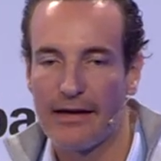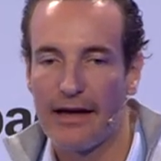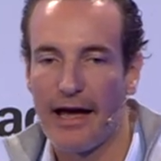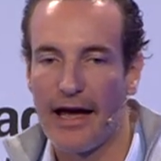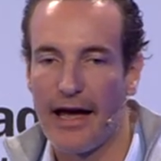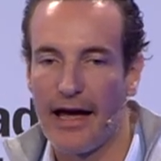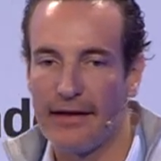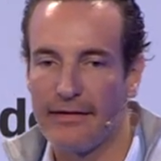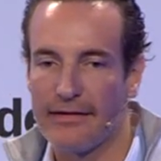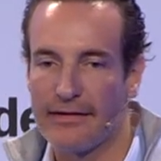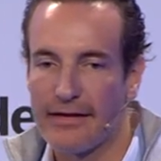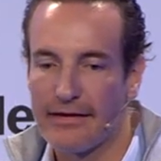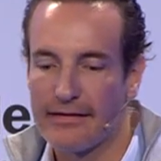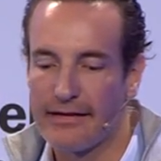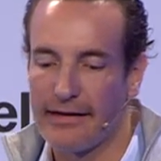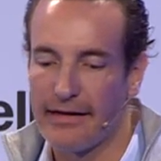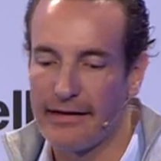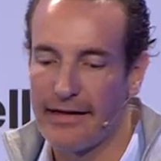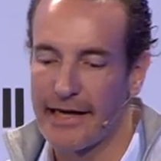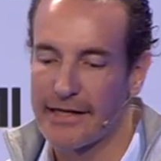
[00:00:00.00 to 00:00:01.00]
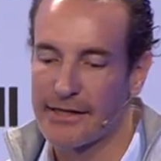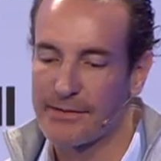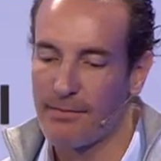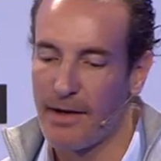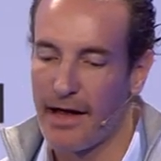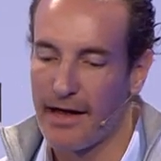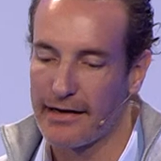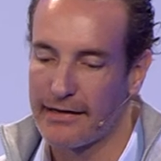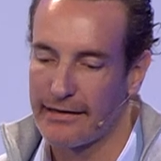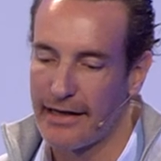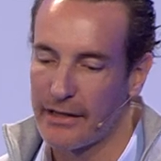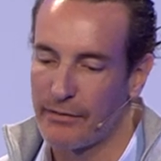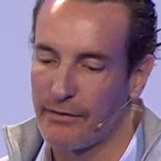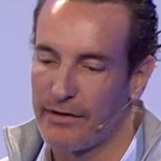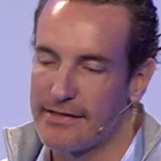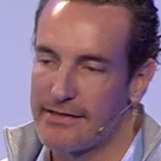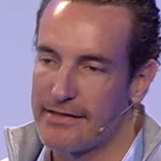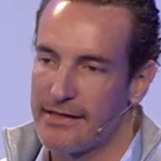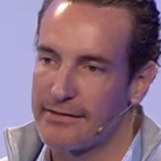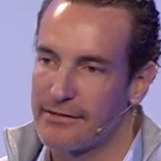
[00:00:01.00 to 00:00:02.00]
and that the next market
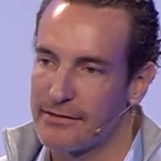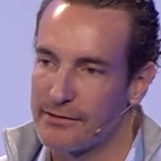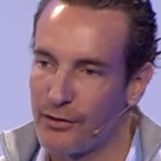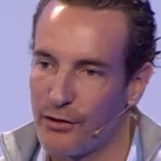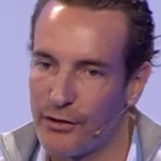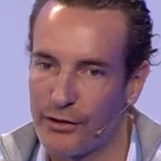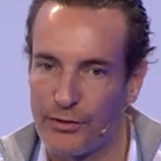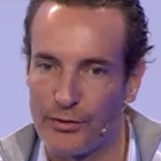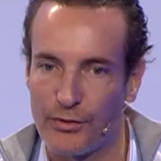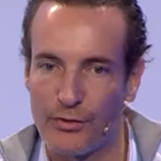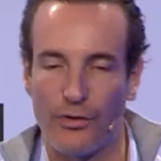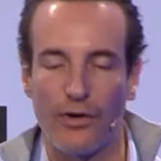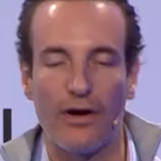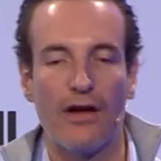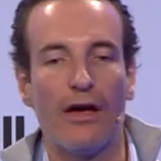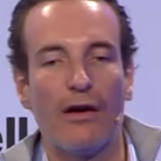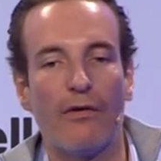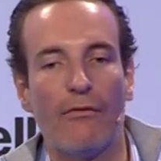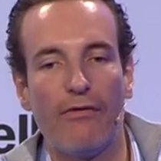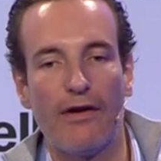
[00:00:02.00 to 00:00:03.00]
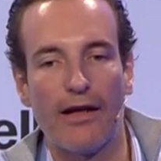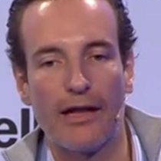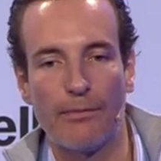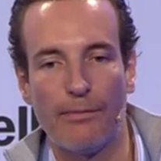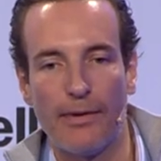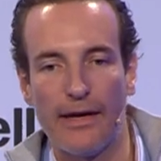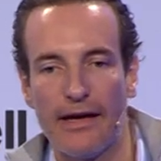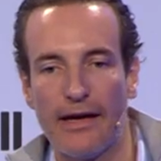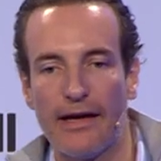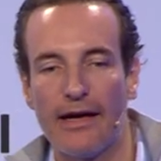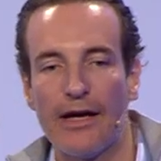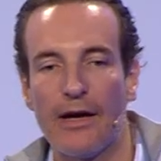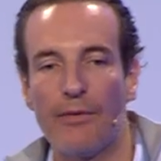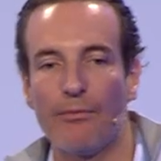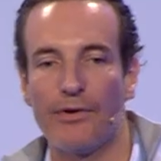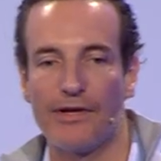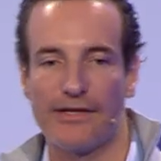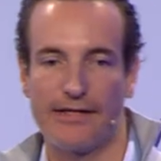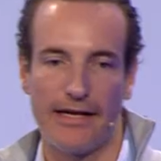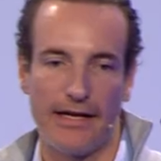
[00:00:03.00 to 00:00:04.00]
N26 is going to will be
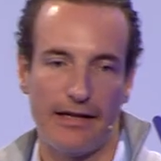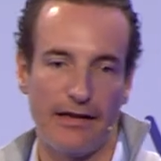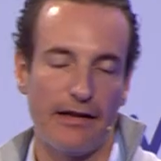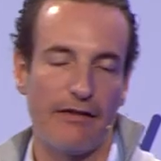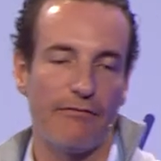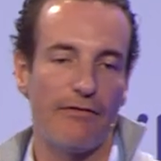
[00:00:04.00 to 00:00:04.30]
Brazil.